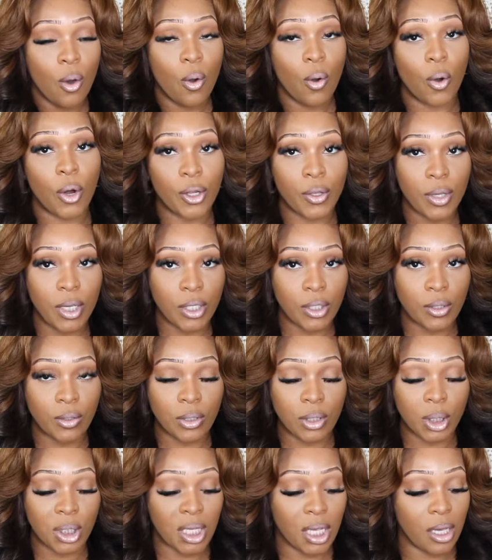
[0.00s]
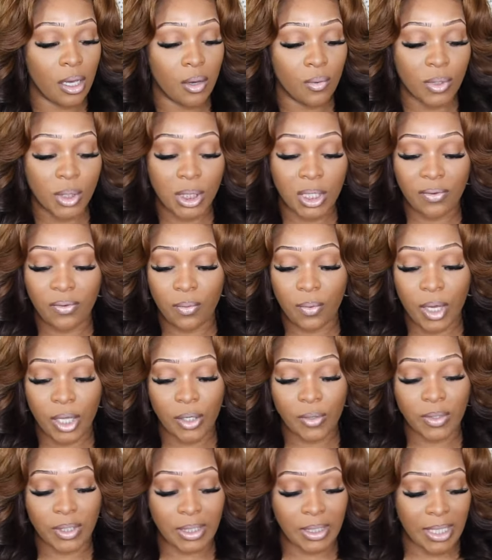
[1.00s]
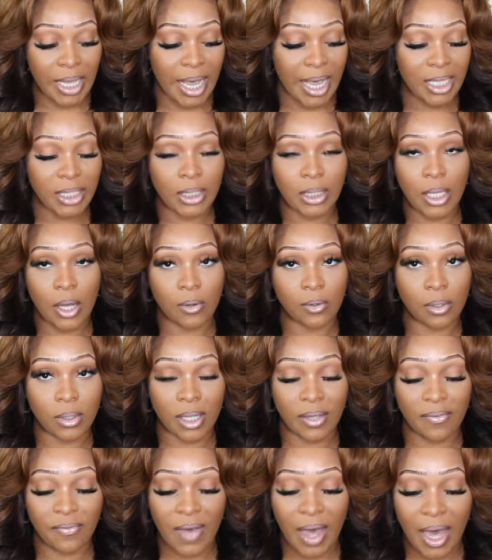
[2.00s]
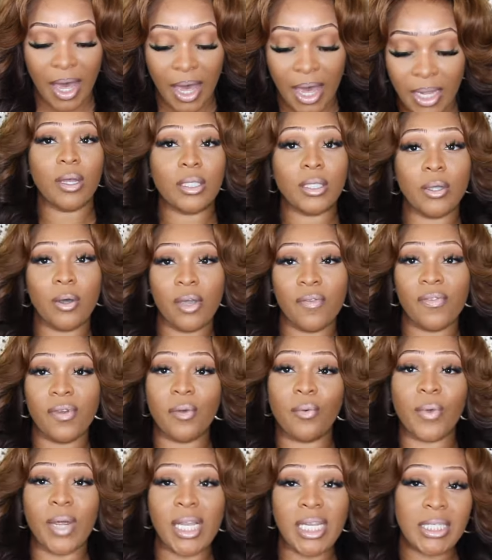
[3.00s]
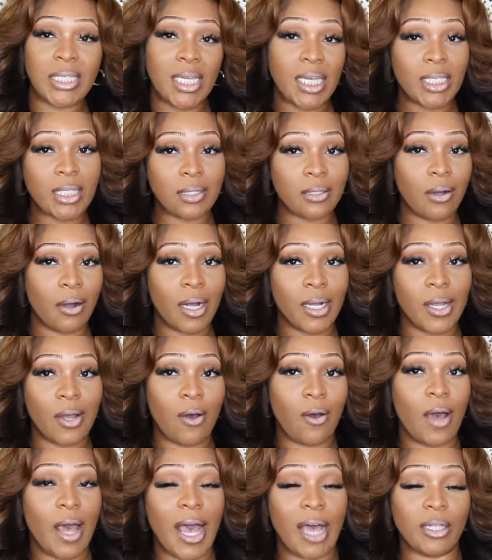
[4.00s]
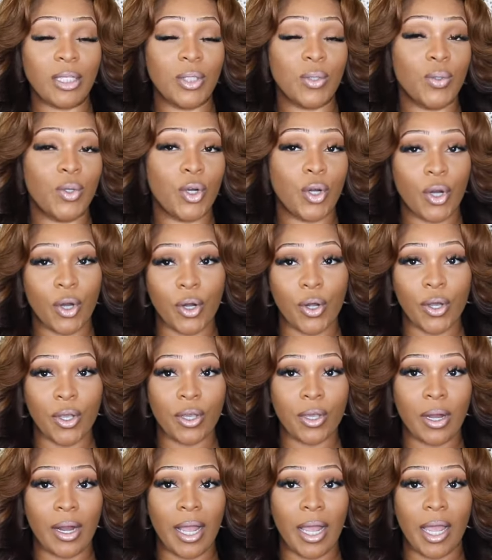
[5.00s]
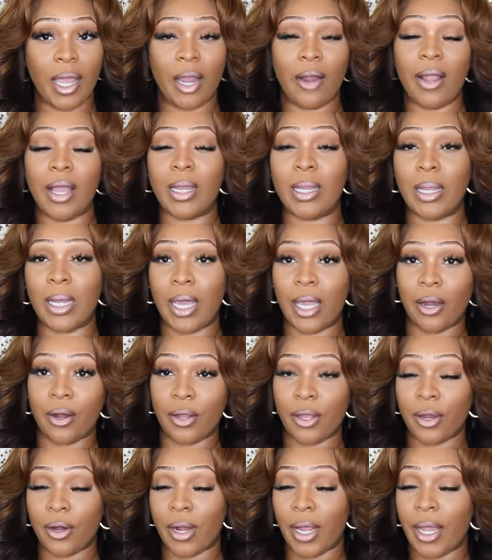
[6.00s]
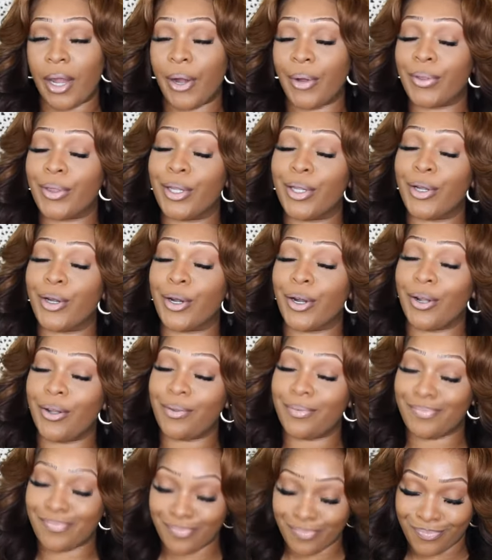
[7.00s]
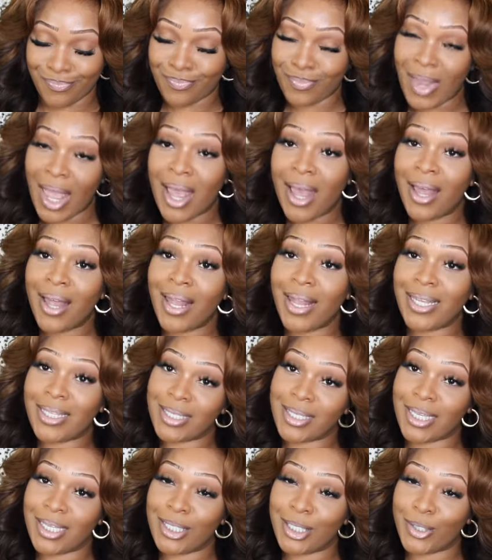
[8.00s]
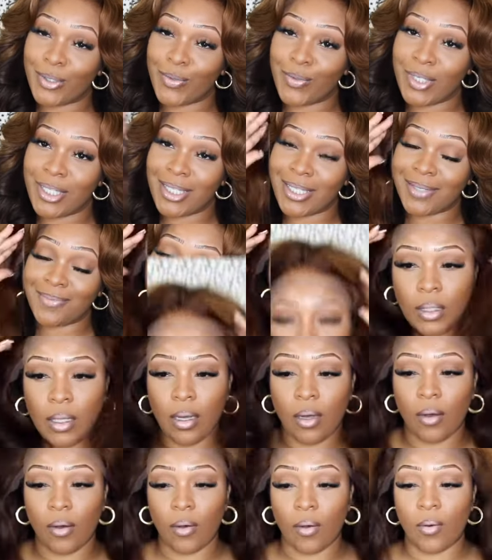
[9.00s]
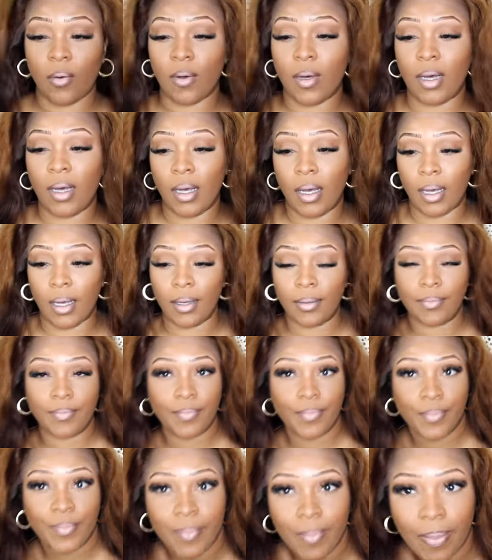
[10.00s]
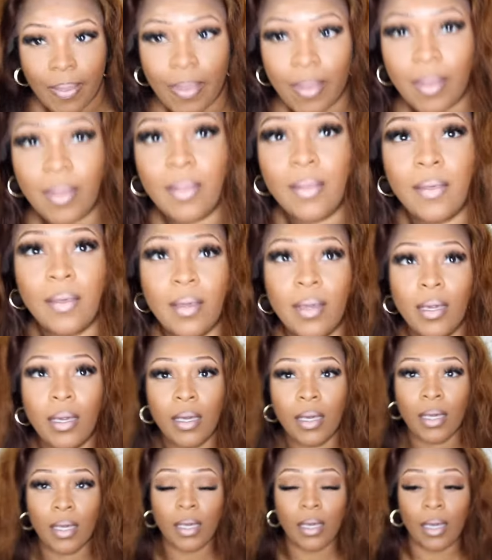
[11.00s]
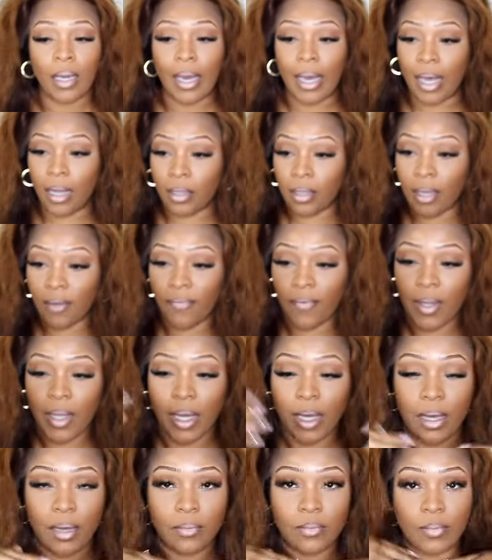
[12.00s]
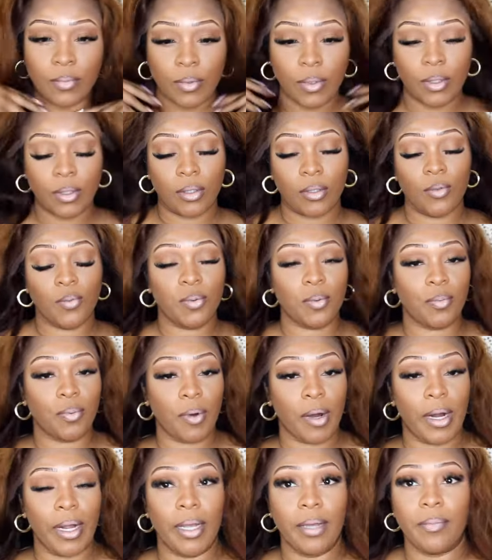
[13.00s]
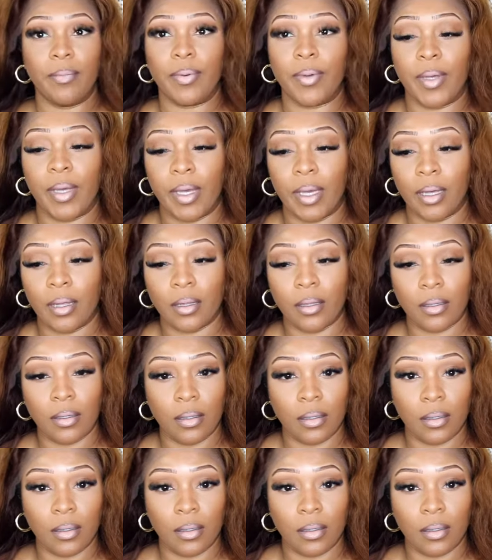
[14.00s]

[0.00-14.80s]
or you can use gel, whichever one you decide is totally fine. So if you're ready to get started on how to curl your hair and layer your hair, then girl, let's get to it. So um I don't know, I feel like I'm super bright, but